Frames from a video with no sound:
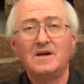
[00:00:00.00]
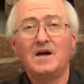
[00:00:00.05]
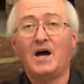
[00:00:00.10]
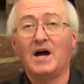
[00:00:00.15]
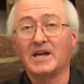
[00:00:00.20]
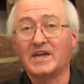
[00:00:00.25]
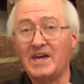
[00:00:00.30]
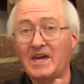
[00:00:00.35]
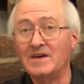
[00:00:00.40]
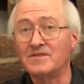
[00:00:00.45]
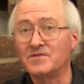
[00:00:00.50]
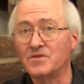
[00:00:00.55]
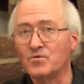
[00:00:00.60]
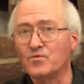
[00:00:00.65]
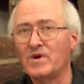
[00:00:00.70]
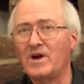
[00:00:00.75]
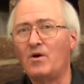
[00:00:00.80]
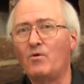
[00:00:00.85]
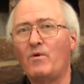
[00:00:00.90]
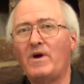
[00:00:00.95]
Again, the
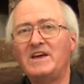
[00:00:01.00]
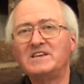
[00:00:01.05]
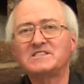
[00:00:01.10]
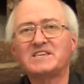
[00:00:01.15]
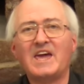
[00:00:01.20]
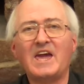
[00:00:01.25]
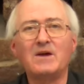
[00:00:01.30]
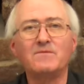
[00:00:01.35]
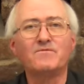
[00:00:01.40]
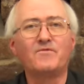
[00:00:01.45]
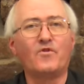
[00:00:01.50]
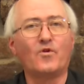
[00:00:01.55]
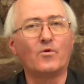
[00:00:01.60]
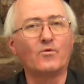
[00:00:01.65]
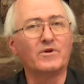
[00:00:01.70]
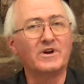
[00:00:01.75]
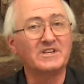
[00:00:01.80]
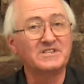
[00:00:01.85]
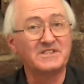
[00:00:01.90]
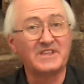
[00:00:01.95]
railways came
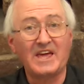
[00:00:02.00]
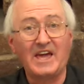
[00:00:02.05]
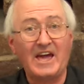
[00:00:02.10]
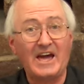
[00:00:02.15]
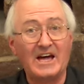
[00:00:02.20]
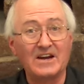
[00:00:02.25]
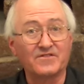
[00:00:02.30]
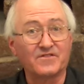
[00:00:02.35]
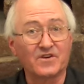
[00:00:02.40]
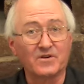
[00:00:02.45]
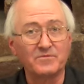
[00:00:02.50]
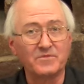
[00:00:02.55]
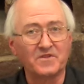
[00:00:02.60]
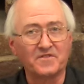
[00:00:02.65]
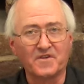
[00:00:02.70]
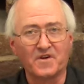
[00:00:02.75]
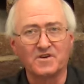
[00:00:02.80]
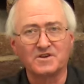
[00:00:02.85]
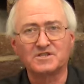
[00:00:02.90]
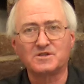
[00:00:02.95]
forward as they had from the
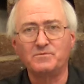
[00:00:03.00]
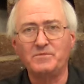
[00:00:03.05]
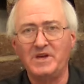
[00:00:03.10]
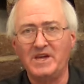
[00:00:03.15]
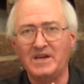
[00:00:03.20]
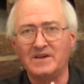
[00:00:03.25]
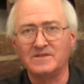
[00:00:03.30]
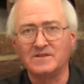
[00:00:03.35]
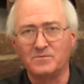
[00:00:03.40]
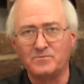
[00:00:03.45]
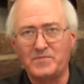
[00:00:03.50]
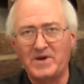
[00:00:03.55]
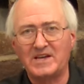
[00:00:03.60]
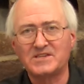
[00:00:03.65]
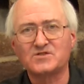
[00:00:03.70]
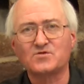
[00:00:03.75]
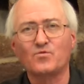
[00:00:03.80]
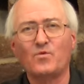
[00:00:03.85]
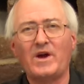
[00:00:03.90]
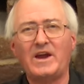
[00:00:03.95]
first, being the
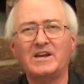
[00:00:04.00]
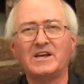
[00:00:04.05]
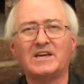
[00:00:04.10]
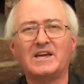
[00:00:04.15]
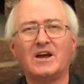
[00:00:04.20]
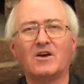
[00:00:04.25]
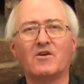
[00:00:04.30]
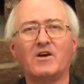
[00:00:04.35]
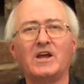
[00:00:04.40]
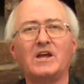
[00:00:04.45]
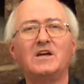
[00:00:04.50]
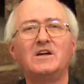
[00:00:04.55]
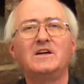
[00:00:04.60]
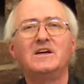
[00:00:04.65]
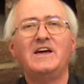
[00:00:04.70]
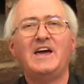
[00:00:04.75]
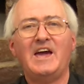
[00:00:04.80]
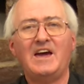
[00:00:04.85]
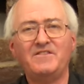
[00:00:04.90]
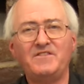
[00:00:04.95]
best way to carry
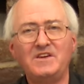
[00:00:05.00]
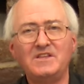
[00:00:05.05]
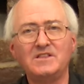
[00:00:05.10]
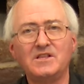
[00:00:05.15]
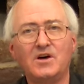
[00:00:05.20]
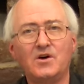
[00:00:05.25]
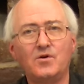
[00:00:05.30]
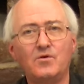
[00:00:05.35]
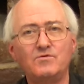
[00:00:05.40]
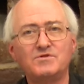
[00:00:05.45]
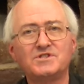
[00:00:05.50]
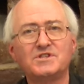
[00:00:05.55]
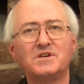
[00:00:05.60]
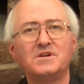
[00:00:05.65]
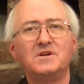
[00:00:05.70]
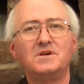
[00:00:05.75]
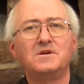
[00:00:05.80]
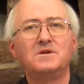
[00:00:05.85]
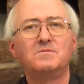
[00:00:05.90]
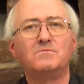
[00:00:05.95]
heavy loads
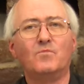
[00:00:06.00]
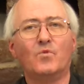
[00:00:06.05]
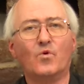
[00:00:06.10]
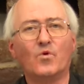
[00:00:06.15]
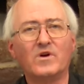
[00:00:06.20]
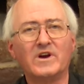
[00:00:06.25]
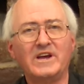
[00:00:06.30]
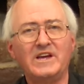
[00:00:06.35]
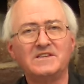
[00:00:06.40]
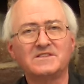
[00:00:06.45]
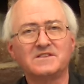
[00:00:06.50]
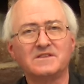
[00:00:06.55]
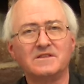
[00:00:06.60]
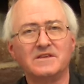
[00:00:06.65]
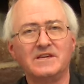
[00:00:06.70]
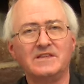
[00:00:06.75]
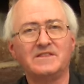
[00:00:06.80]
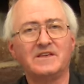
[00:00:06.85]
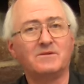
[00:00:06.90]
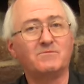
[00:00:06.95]
more
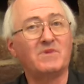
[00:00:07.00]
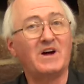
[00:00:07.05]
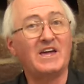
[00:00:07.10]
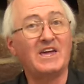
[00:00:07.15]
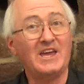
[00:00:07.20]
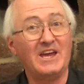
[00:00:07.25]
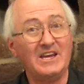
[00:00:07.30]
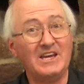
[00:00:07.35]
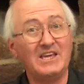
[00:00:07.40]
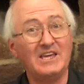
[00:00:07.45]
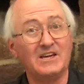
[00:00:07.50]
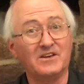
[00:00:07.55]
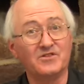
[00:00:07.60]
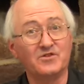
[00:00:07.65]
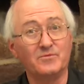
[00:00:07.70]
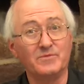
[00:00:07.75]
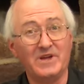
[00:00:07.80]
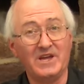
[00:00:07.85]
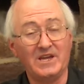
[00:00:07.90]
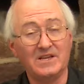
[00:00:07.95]
easily than by any
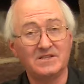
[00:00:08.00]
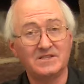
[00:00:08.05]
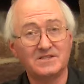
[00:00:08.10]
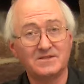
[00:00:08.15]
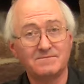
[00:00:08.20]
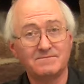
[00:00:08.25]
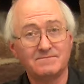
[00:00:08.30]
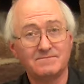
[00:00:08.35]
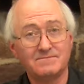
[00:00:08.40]
other means.